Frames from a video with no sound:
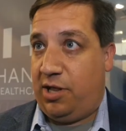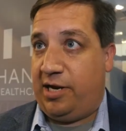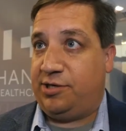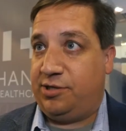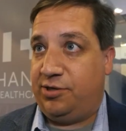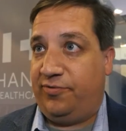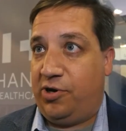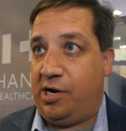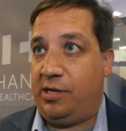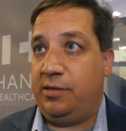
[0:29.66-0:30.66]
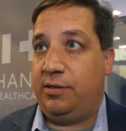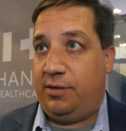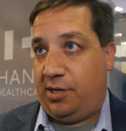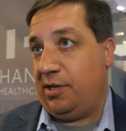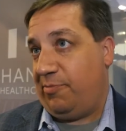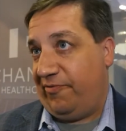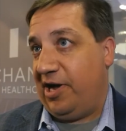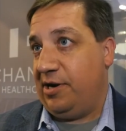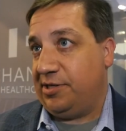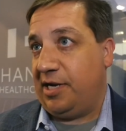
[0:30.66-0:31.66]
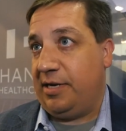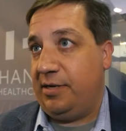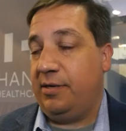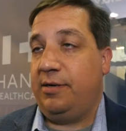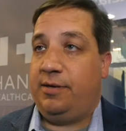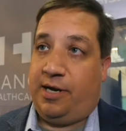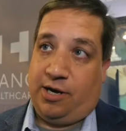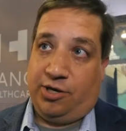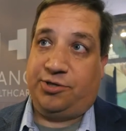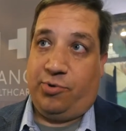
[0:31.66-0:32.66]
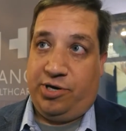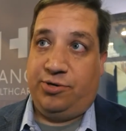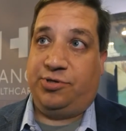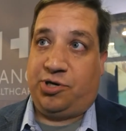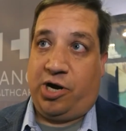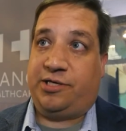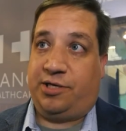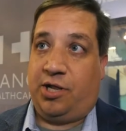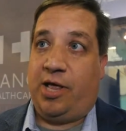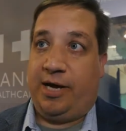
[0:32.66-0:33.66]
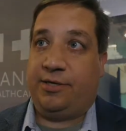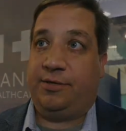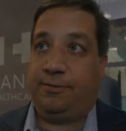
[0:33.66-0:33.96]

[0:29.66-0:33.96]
collections overall on the provider side, and also reduce cost to collect.